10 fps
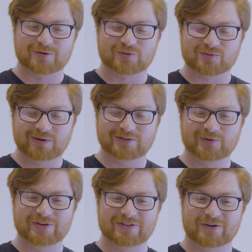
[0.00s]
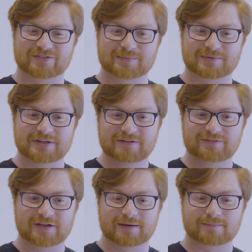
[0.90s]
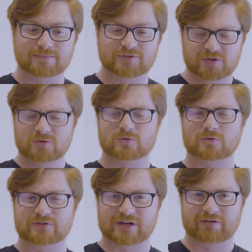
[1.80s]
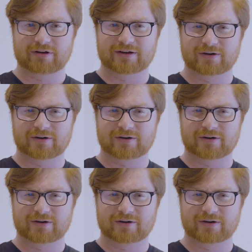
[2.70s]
you sprinkled in there something EVM2, is that right?